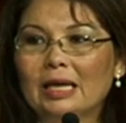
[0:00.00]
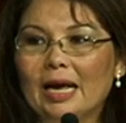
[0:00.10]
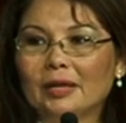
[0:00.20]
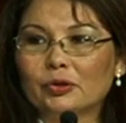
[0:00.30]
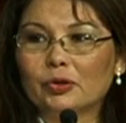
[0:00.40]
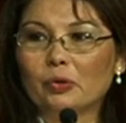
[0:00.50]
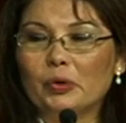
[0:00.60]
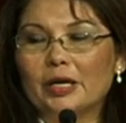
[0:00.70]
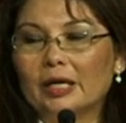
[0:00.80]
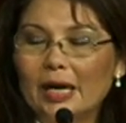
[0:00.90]
And so
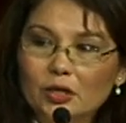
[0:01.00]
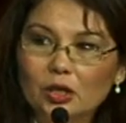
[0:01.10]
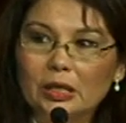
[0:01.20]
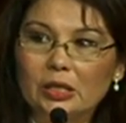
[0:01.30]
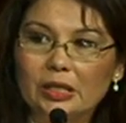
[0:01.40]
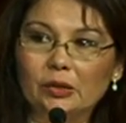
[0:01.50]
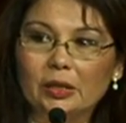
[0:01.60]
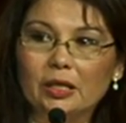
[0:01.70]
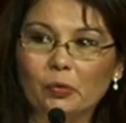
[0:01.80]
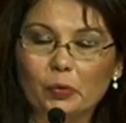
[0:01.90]
we are actually
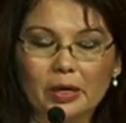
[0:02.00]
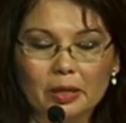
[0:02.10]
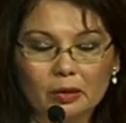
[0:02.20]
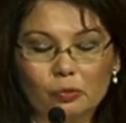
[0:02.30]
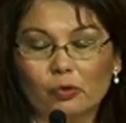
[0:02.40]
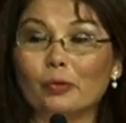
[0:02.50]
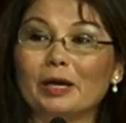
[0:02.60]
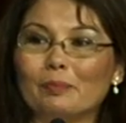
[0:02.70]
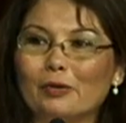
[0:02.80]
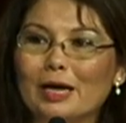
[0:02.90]
dealing with
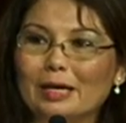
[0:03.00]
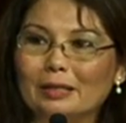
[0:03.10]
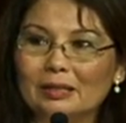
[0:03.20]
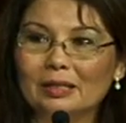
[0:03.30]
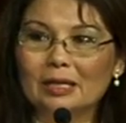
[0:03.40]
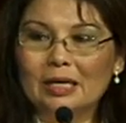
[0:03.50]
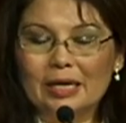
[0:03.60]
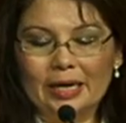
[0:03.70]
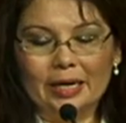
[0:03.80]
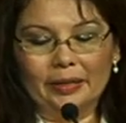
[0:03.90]
growing brains,
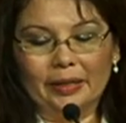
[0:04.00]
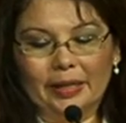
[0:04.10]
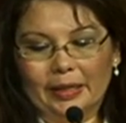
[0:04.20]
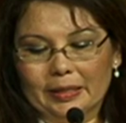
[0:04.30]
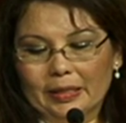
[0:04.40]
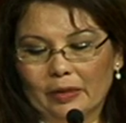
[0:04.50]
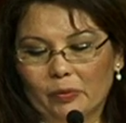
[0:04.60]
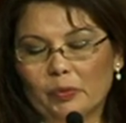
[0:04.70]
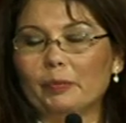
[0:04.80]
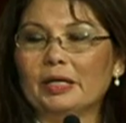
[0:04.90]
and
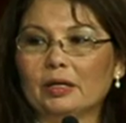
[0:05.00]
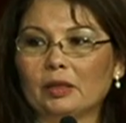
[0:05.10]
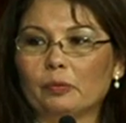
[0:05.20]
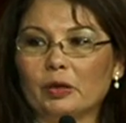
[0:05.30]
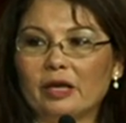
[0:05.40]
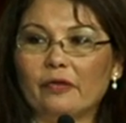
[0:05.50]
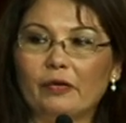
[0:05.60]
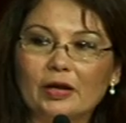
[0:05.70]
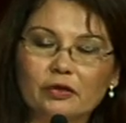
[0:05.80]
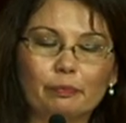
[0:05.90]
we will be dealing with the
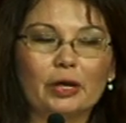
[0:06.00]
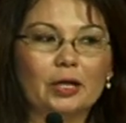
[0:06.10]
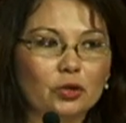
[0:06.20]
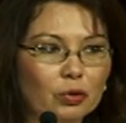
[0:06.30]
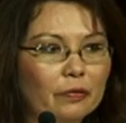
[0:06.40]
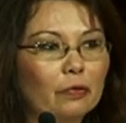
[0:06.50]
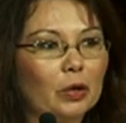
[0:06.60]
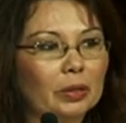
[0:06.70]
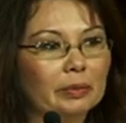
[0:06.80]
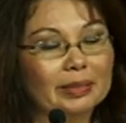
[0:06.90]
effects of brain injury
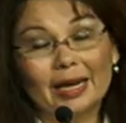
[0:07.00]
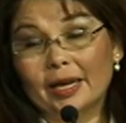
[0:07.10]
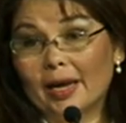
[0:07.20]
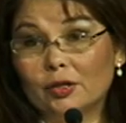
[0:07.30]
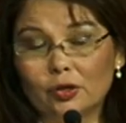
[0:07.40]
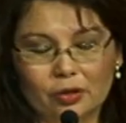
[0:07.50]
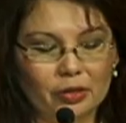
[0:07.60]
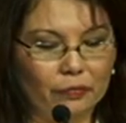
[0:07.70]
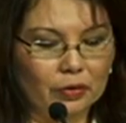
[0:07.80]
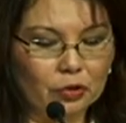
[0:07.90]
for decades into
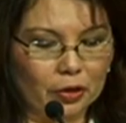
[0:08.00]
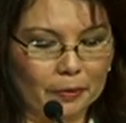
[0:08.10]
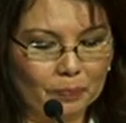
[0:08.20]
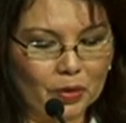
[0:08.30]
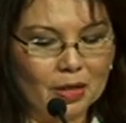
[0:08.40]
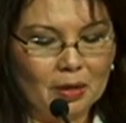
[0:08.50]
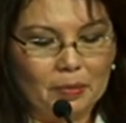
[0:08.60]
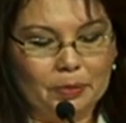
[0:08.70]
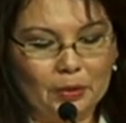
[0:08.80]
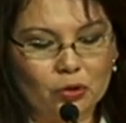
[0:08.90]
the future.
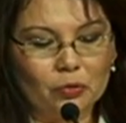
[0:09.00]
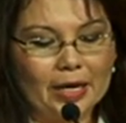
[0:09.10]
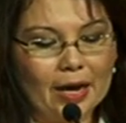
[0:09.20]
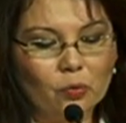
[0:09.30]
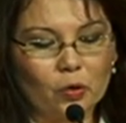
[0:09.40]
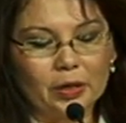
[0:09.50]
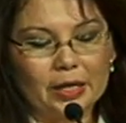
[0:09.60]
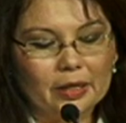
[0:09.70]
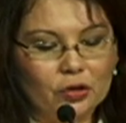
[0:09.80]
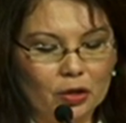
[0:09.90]
But Joe Dan,
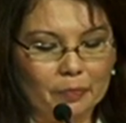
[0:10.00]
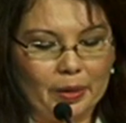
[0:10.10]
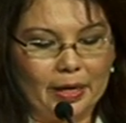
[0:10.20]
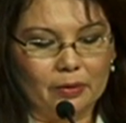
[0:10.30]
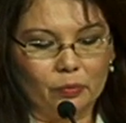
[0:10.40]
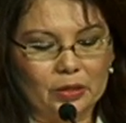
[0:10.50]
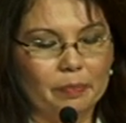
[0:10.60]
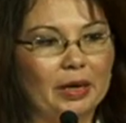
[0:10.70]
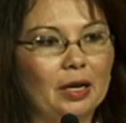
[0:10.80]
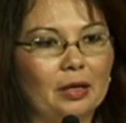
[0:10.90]
this young man, was a
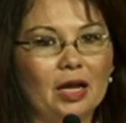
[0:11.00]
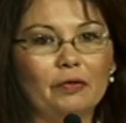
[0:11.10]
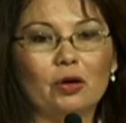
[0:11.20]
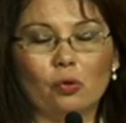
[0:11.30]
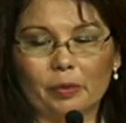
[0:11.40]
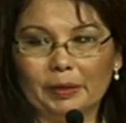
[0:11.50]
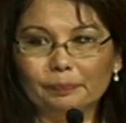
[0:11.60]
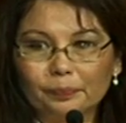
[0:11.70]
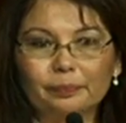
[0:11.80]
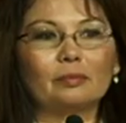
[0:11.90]
Navy corpsman.
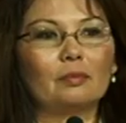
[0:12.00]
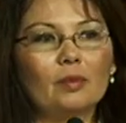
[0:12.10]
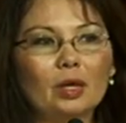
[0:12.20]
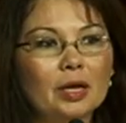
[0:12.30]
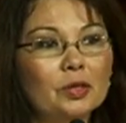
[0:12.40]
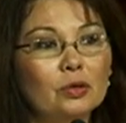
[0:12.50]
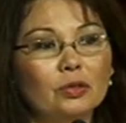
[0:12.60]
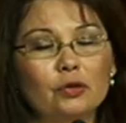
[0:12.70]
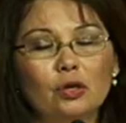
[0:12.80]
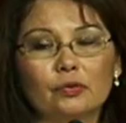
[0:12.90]
And those
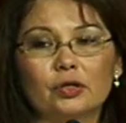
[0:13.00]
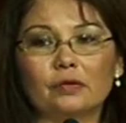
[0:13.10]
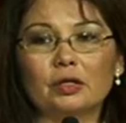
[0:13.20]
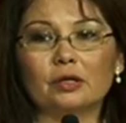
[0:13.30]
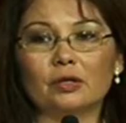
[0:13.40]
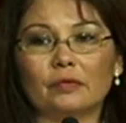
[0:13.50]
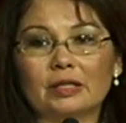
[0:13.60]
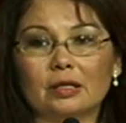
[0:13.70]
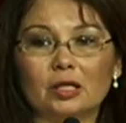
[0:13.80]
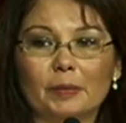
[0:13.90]
of you who've served in the
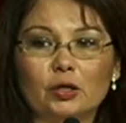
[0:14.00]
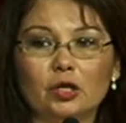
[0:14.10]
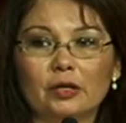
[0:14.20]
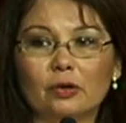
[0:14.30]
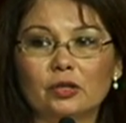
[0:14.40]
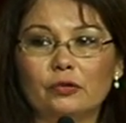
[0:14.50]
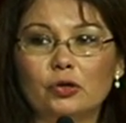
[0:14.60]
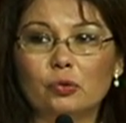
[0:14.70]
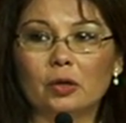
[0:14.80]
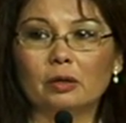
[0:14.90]
service, and especially those of
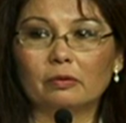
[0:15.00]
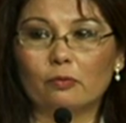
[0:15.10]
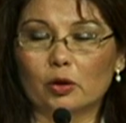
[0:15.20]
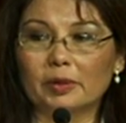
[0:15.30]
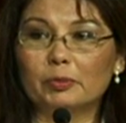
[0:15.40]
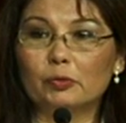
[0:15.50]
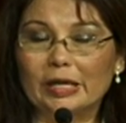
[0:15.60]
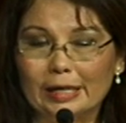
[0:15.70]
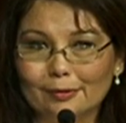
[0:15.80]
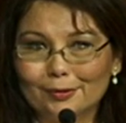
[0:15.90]
you who are former
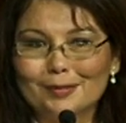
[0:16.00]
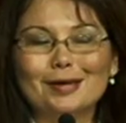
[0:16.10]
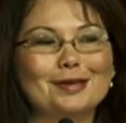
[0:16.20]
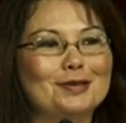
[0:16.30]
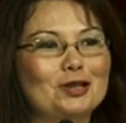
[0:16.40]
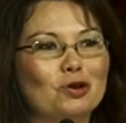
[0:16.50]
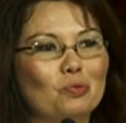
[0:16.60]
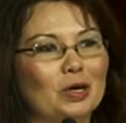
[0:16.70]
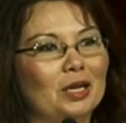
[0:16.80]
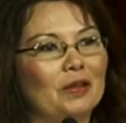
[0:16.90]
Marines, know
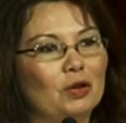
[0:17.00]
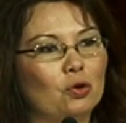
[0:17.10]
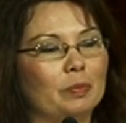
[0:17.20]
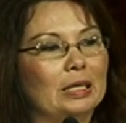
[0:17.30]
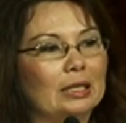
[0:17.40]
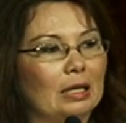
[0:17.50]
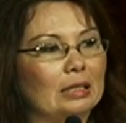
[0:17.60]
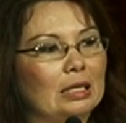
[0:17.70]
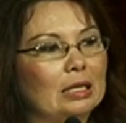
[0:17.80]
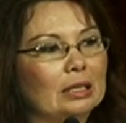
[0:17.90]
what a Navy corpsman
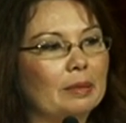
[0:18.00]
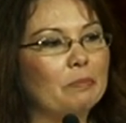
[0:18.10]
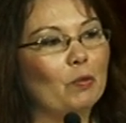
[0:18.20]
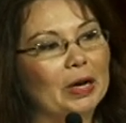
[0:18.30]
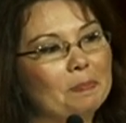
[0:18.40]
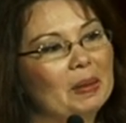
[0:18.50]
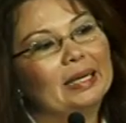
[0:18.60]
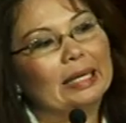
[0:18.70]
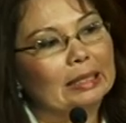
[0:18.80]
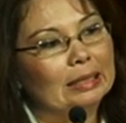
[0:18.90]
does. He is the one
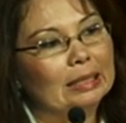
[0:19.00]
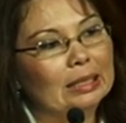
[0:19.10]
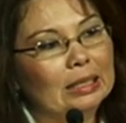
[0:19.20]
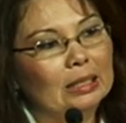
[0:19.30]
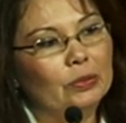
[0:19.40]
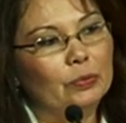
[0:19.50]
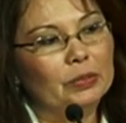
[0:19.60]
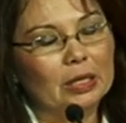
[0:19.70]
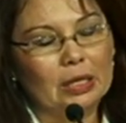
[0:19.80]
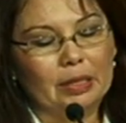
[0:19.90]
medic
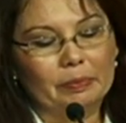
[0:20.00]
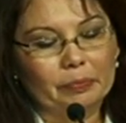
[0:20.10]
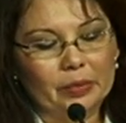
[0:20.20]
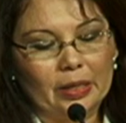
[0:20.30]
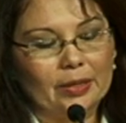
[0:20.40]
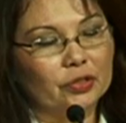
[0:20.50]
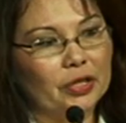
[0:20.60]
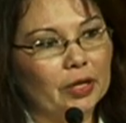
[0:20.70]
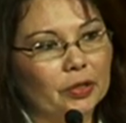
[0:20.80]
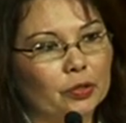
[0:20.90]
who's a
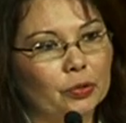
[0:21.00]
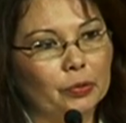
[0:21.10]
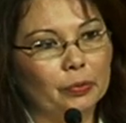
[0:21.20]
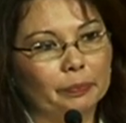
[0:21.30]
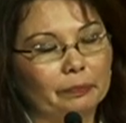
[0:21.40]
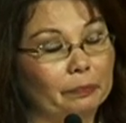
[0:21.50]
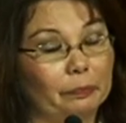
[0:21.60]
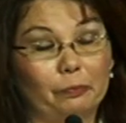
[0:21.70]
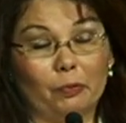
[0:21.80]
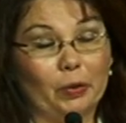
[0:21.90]
sailor who,
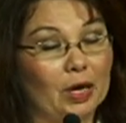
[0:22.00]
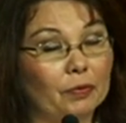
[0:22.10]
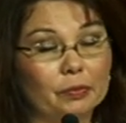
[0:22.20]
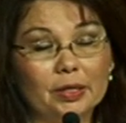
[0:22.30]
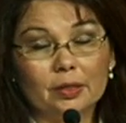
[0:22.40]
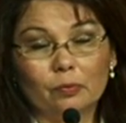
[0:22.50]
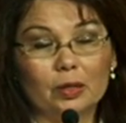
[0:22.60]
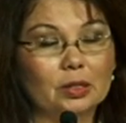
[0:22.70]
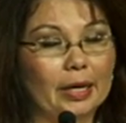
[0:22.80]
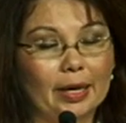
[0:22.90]
for whatever reason,
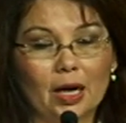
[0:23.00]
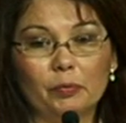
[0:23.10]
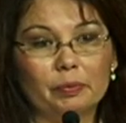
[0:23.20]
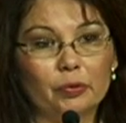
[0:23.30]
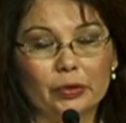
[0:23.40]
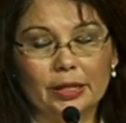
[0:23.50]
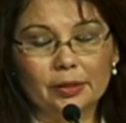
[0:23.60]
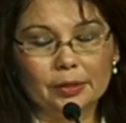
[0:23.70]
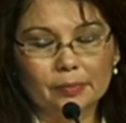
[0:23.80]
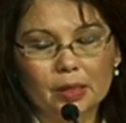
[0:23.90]
wants to hang out with
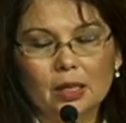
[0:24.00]
Marines.